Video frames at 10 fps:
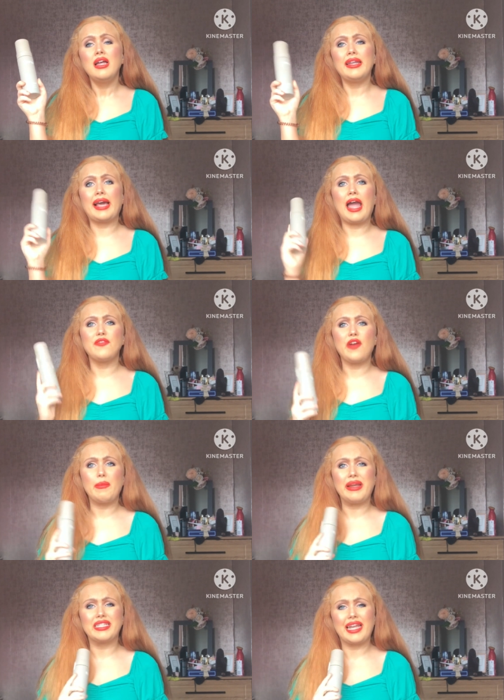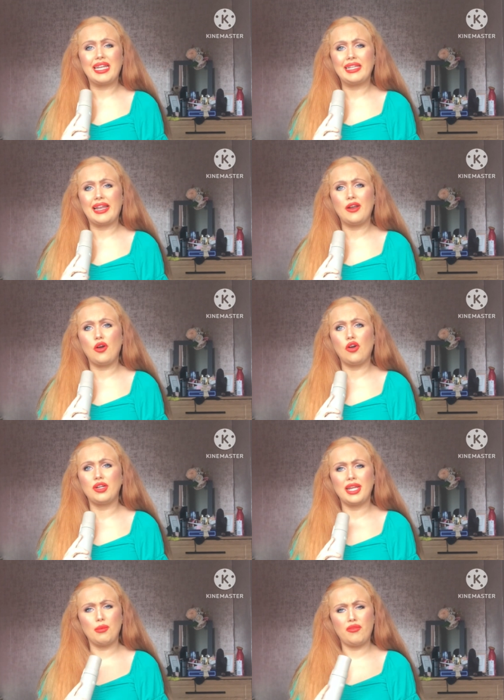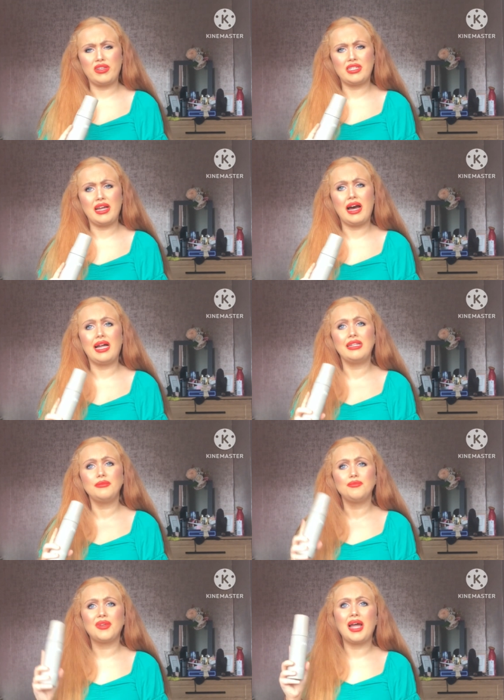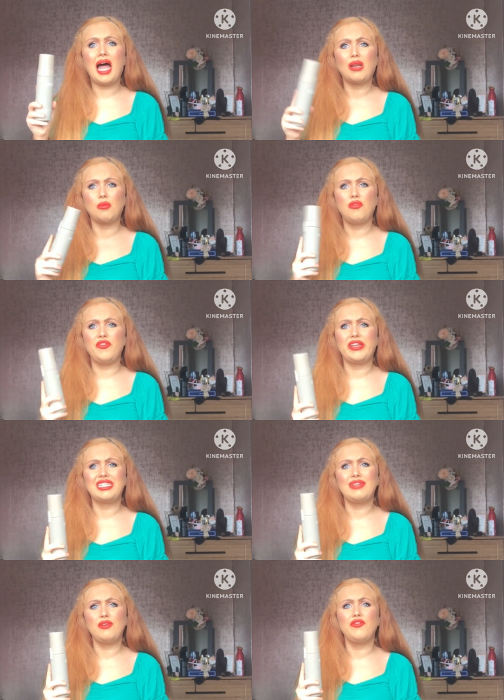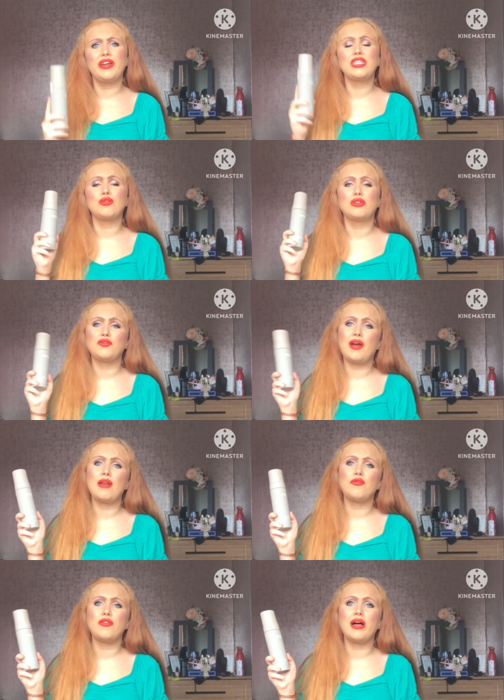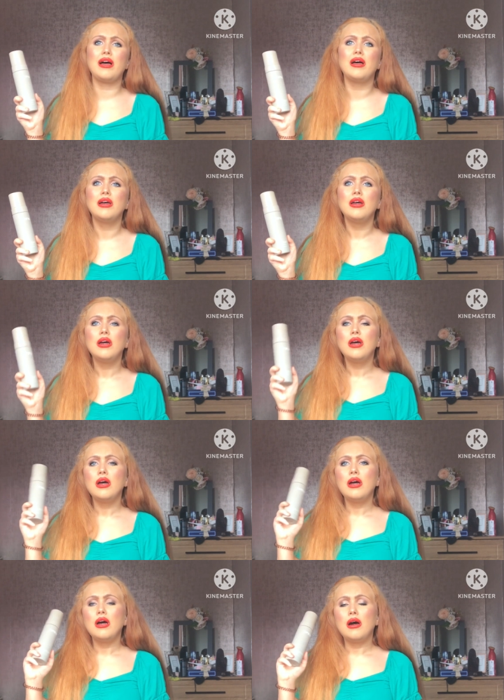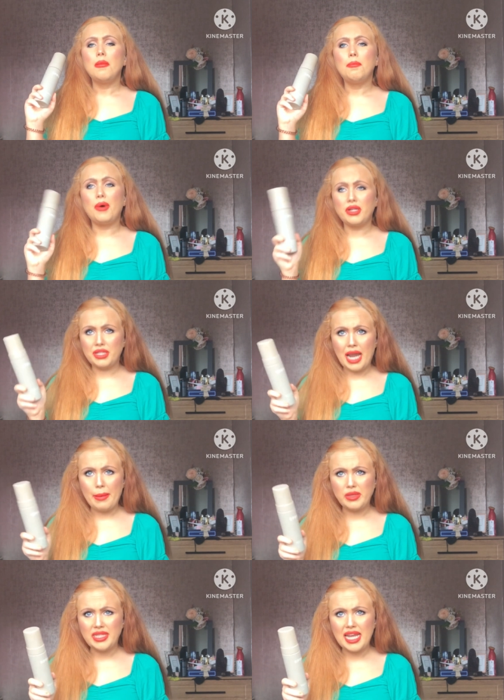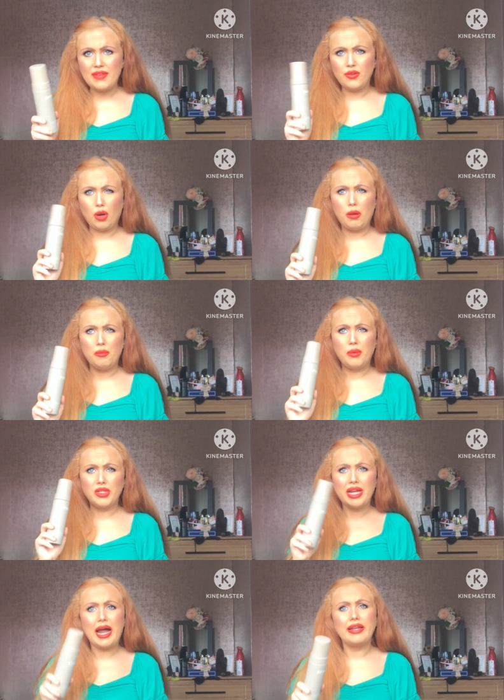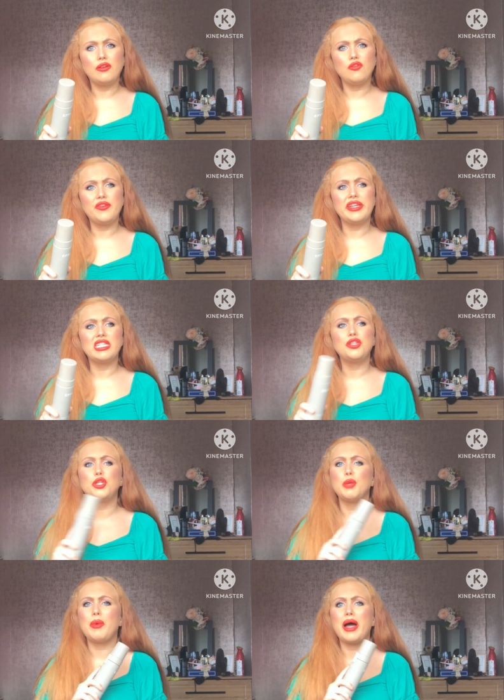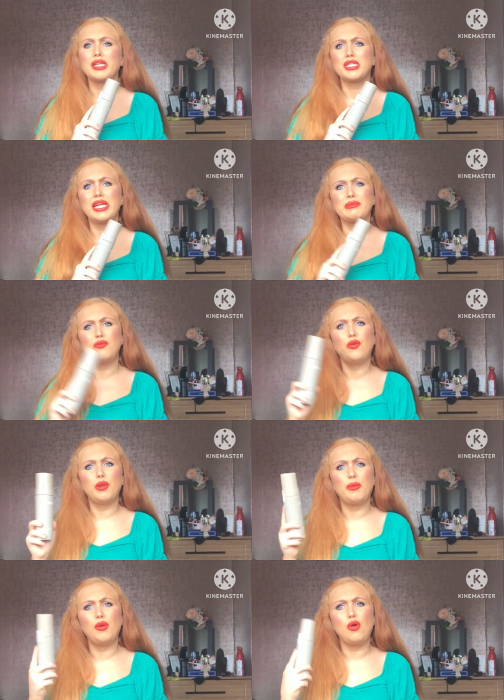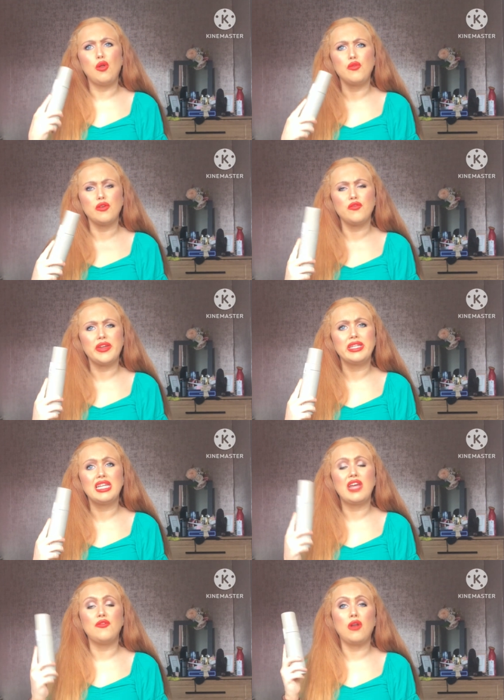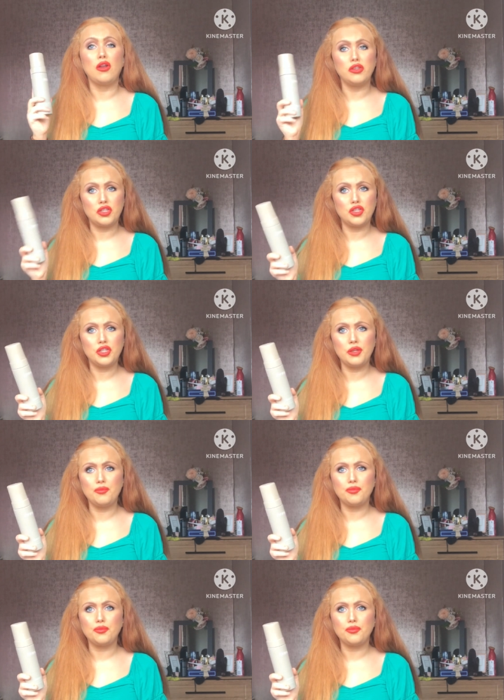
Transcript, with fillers: like I found my skin didn't irritate with this tan and I had it on my face and everything so it's fine for that but I would say if you're going to put on your face, do a patch test before you put it over your face if you're not used to it.